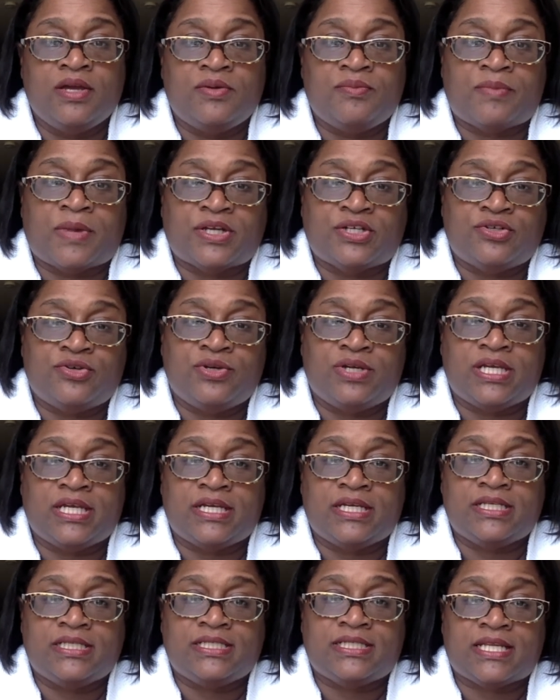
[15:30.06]
my two
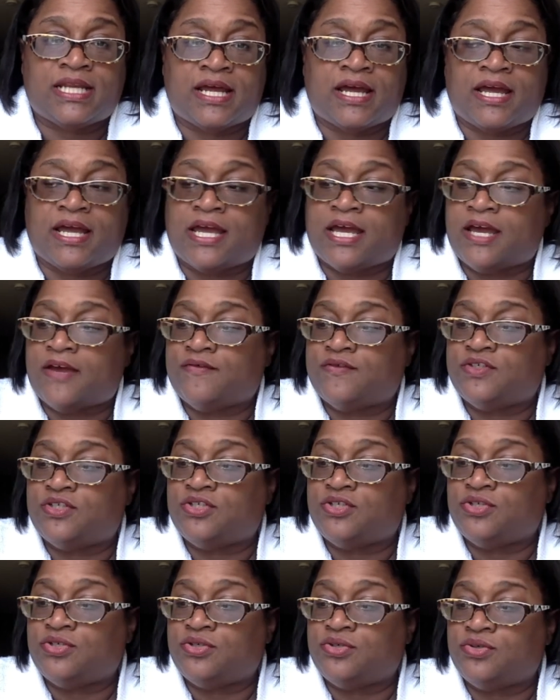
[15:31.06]
kids that I have
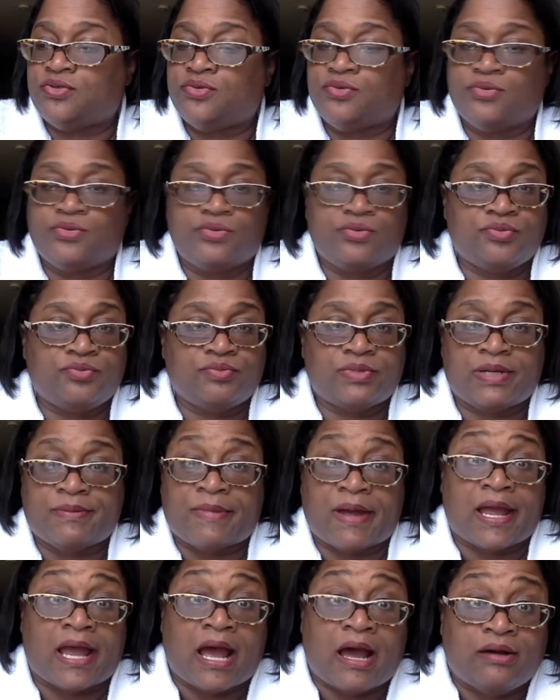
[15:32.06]
to, in
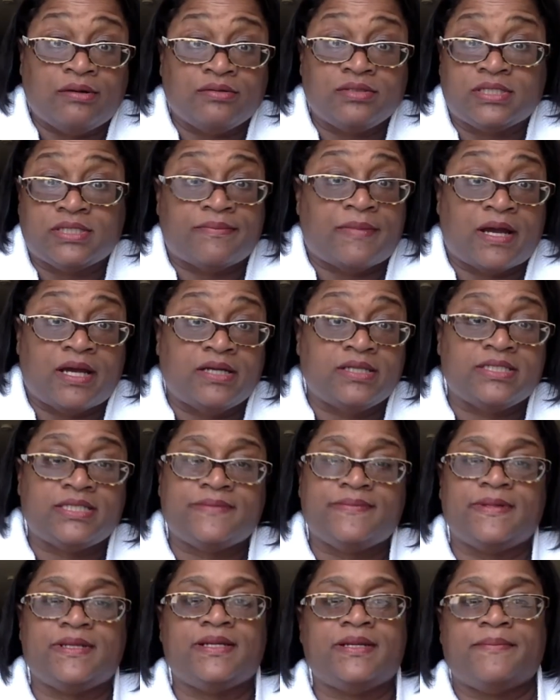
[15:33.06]
my house, and my
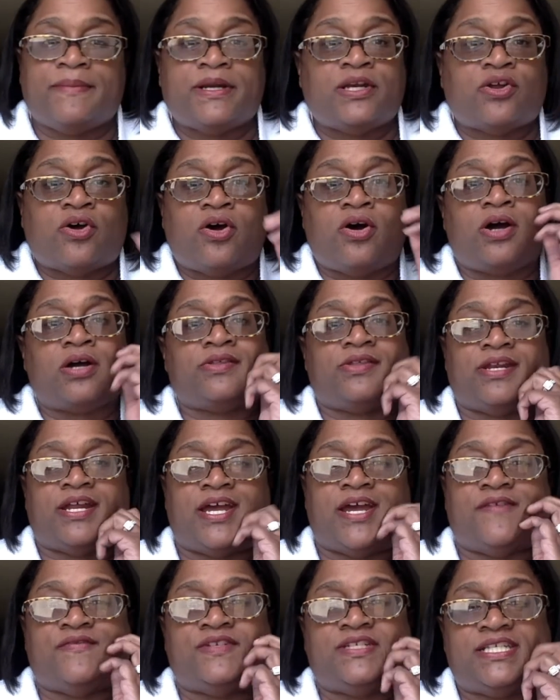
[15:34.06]
husband and my dog that I
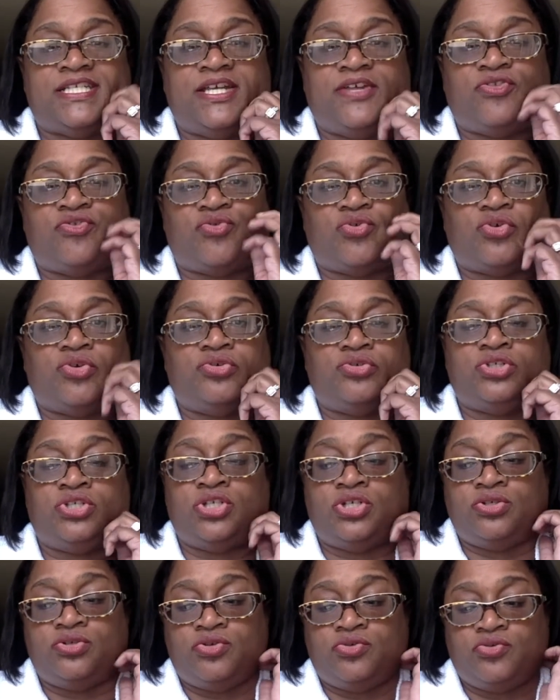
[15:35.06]
have to see through
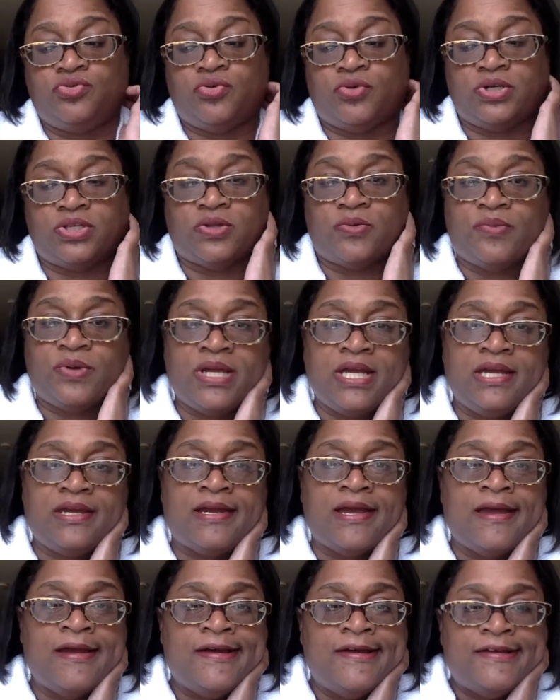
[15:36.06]
to during the week.